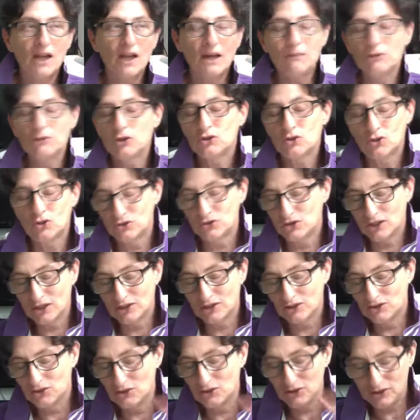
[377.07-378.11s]
I'm not going to
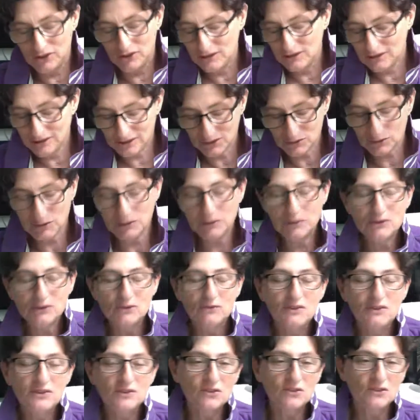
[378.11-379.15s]
get into details why I went to
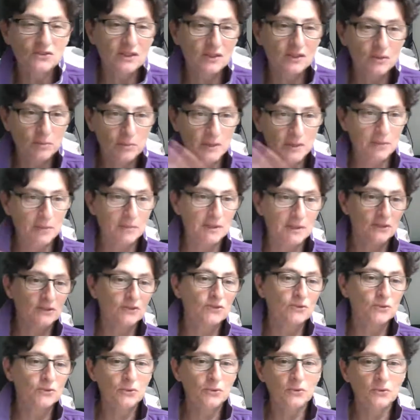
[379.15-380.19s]
visit, because that will become another
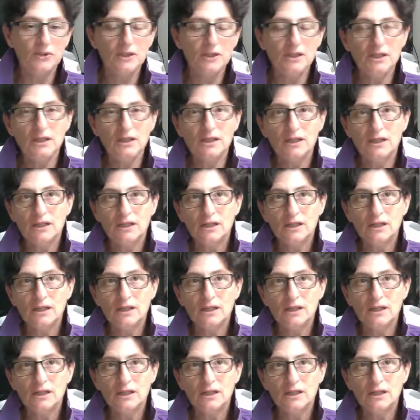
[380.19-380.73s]
story.